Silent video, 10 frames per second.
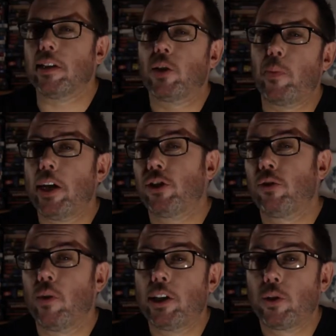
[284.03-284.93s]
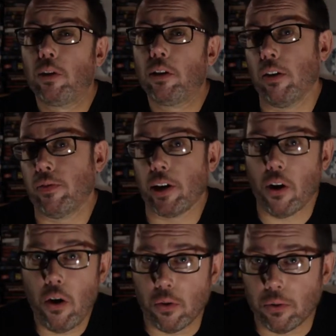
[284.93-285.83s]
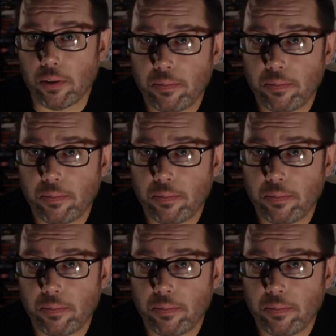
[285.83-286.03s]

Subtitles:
a special ritual of their own.